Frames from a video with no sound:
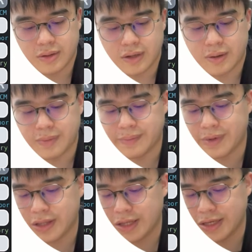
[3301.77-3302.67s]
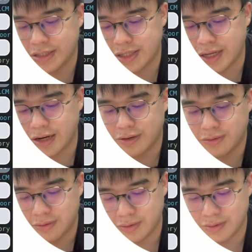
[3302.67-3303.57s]
I'm a bit lazy now.
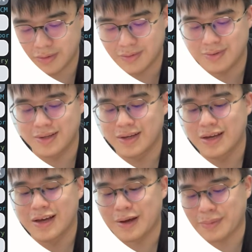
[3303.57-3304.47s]
I'm